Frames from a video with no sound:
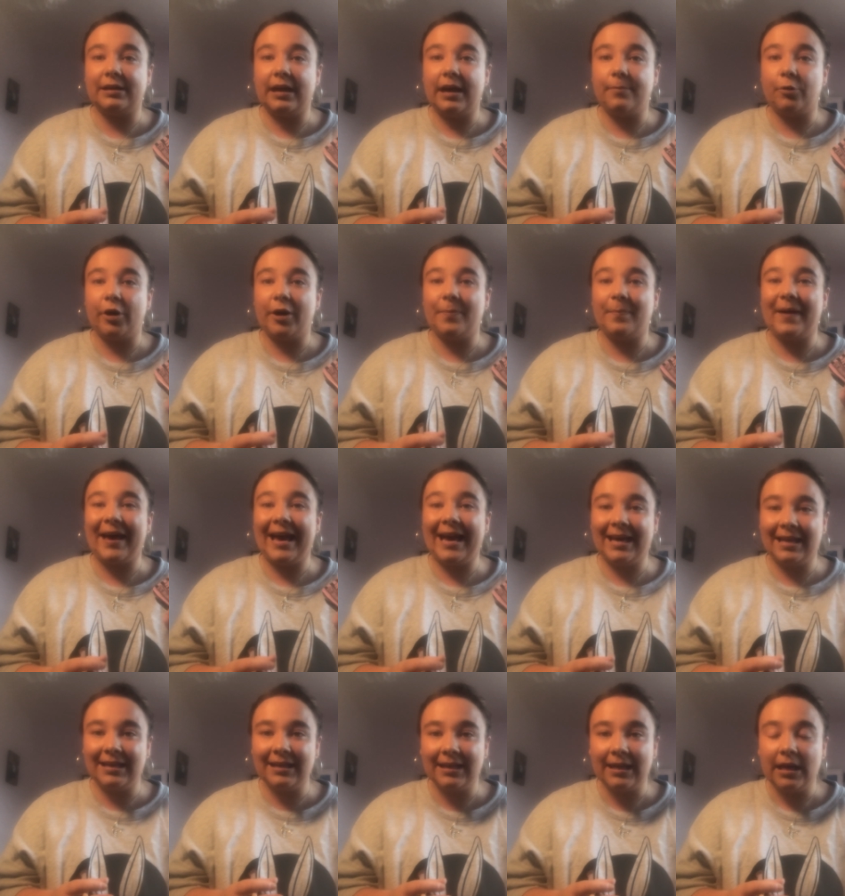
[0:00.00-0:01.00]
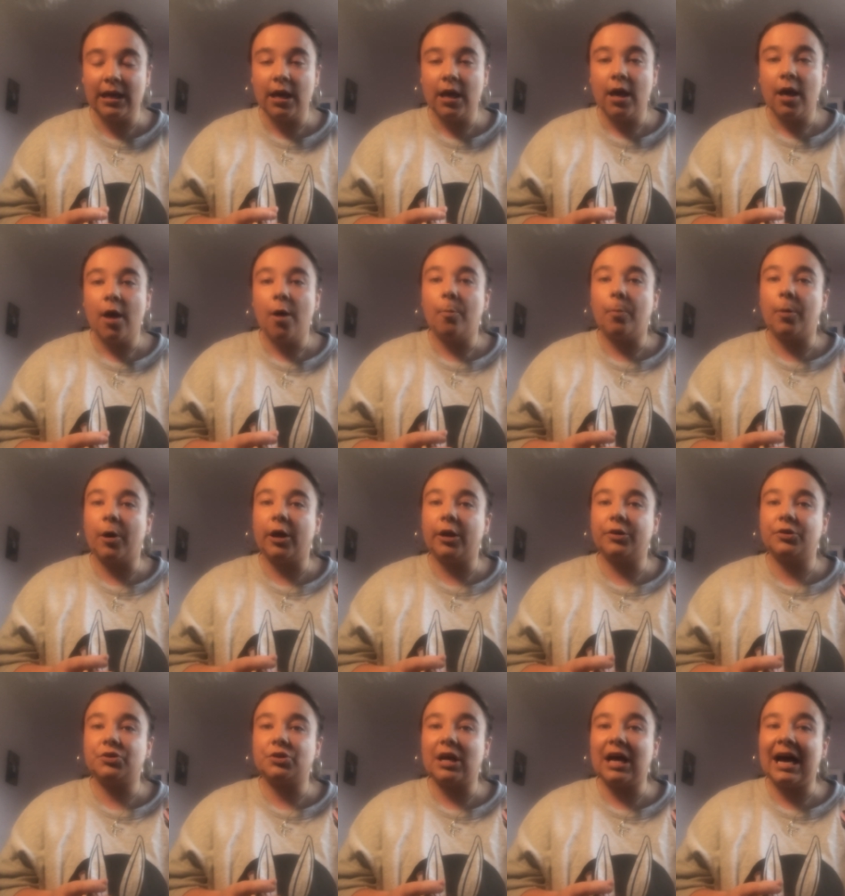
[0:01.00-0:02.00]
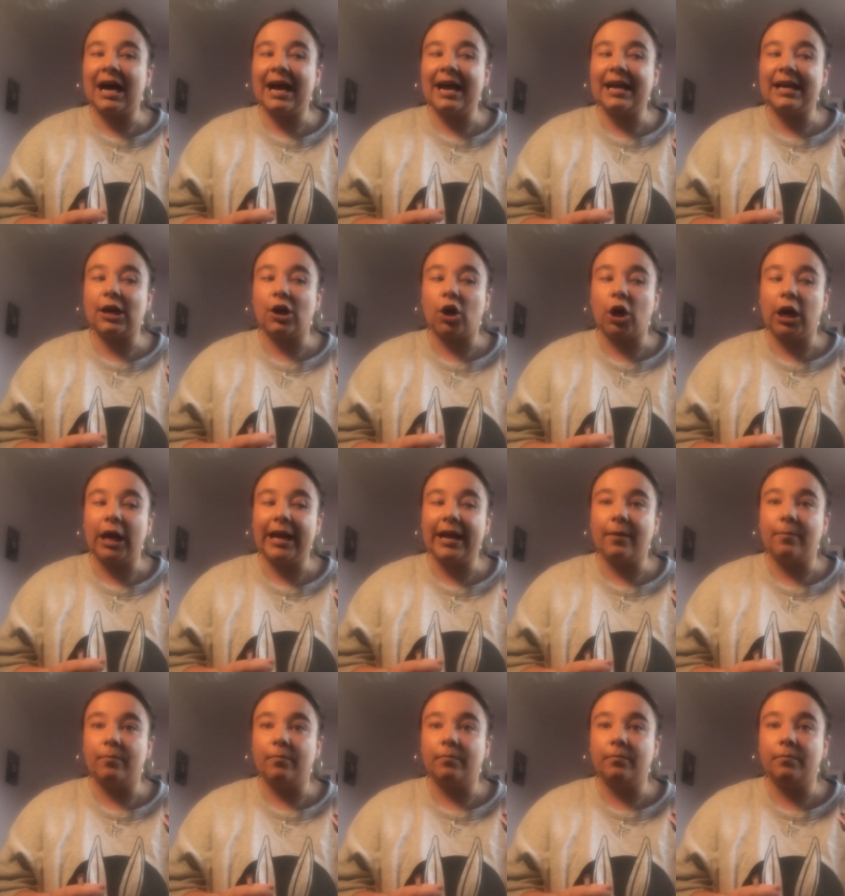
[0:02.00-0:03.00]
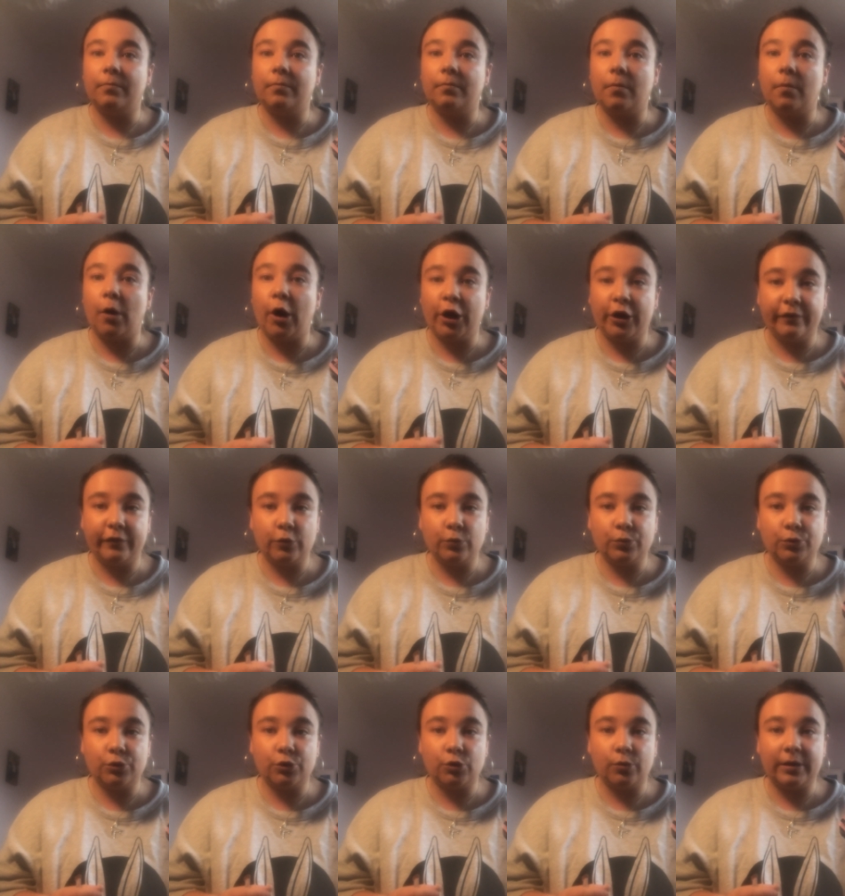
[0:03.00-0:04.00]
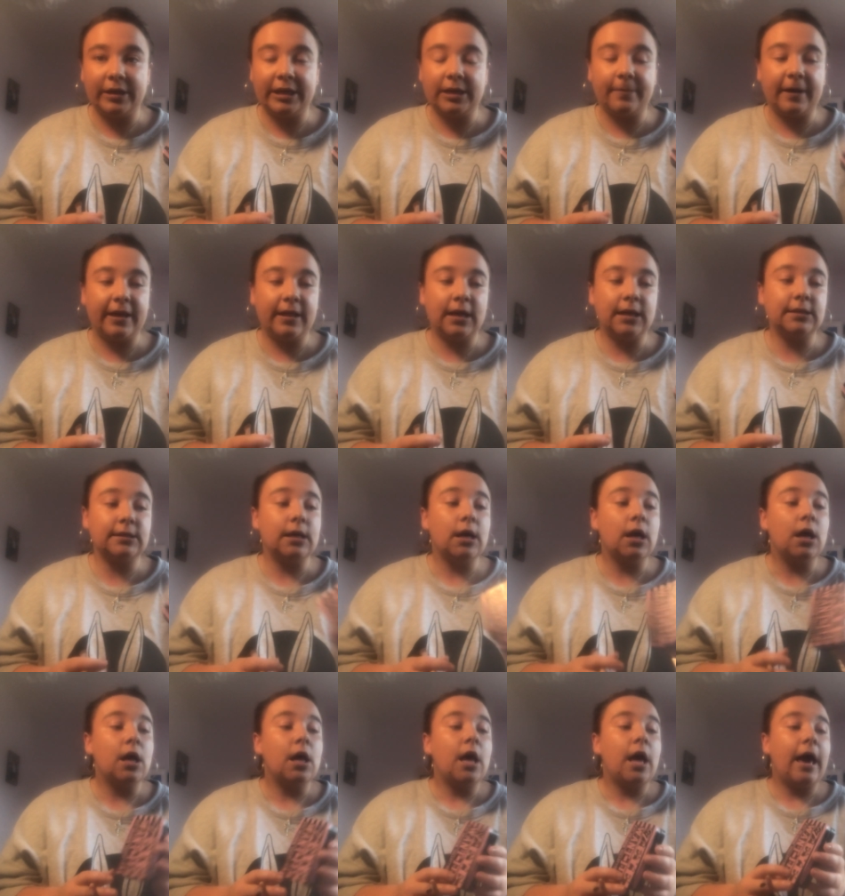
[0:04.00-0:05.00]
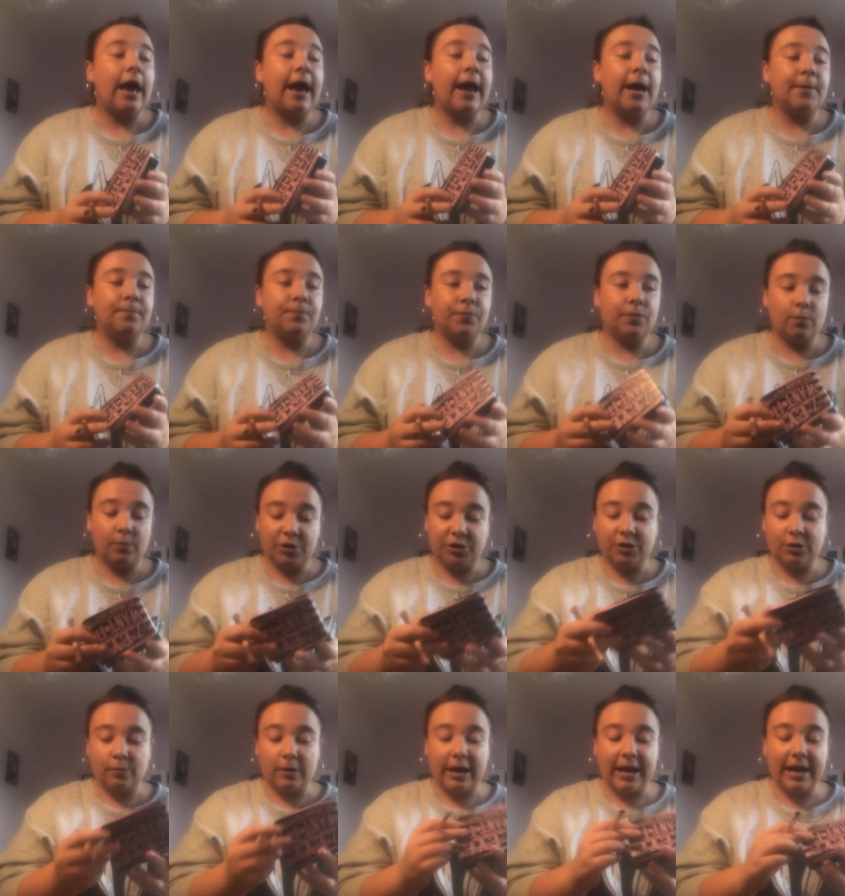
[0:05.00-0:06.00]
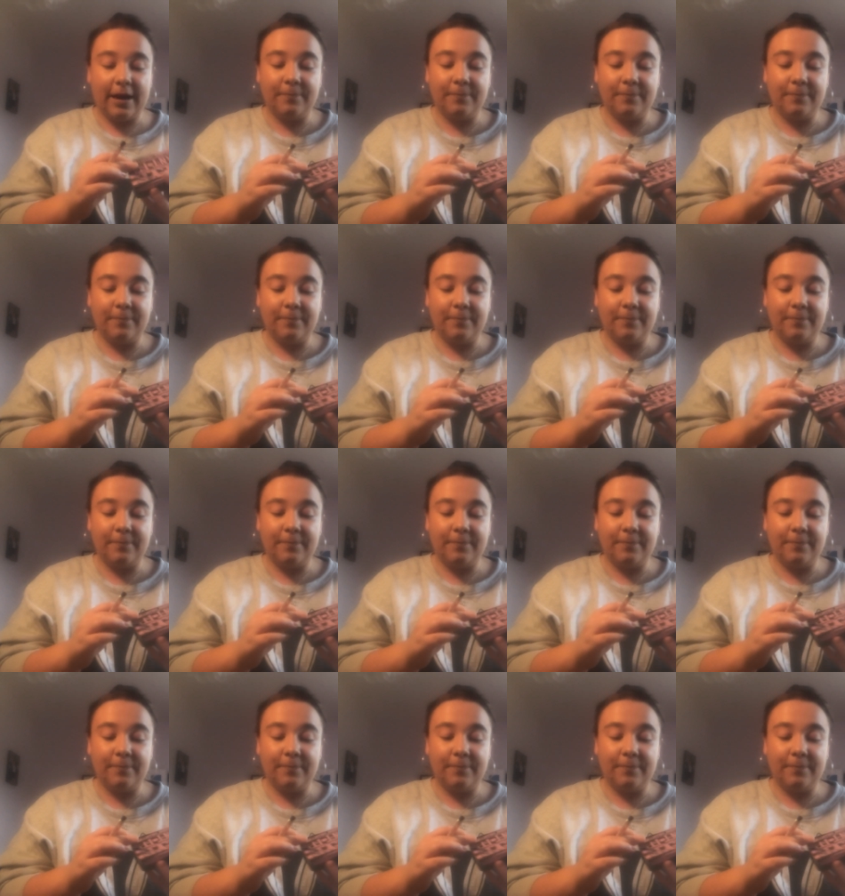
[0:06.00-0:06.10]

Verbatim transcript: an eyebrow pen, but I currently am out of those, so I need to buy that. Um, which is why